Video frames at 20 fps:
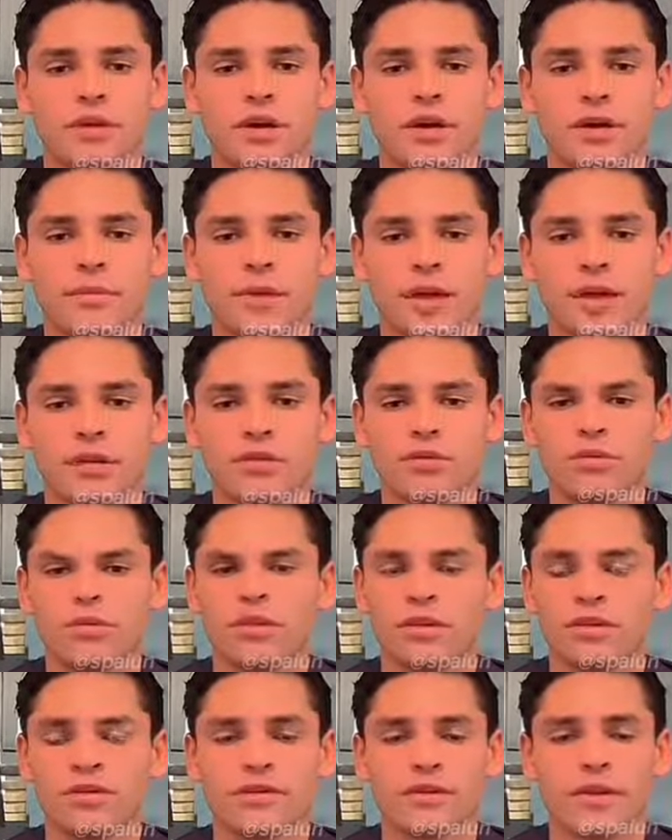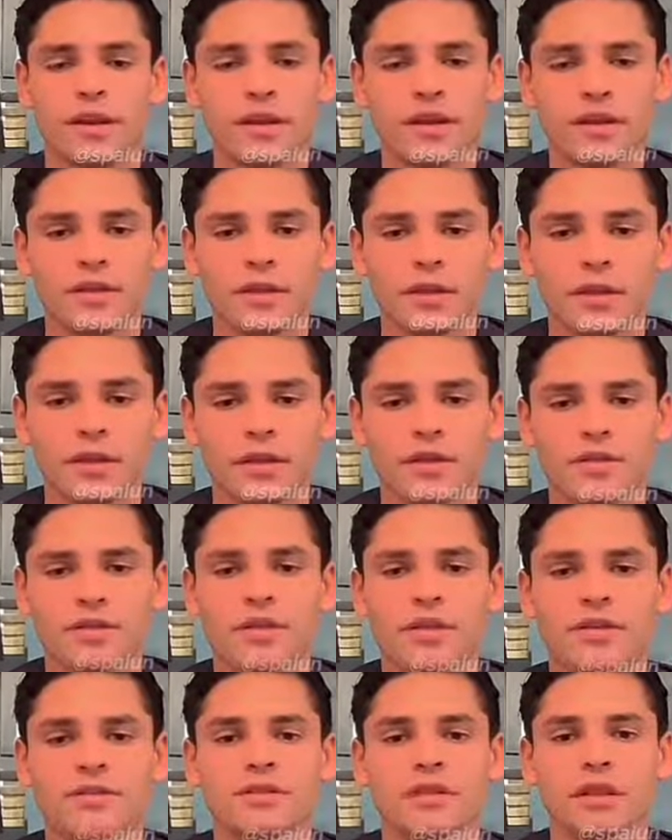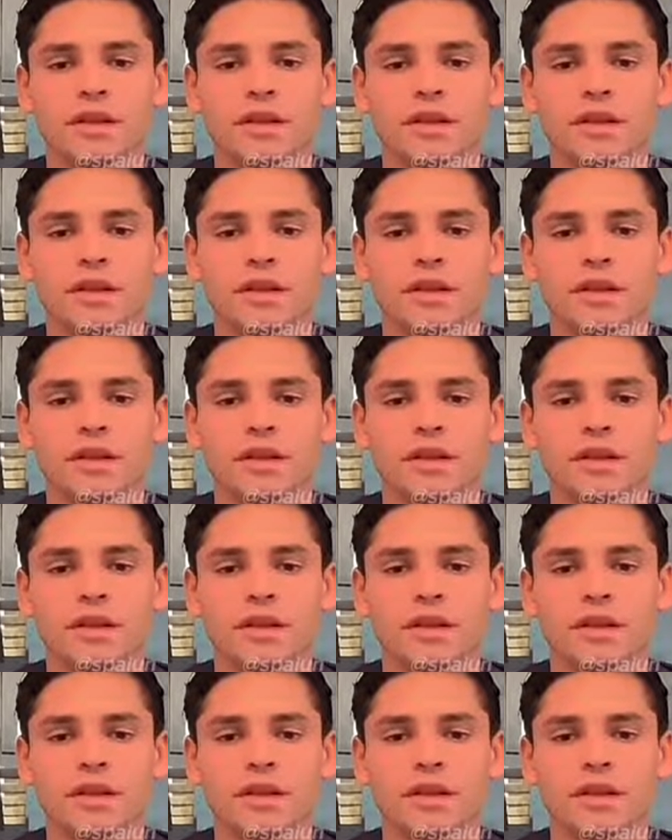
I'm not doing this for anything. This does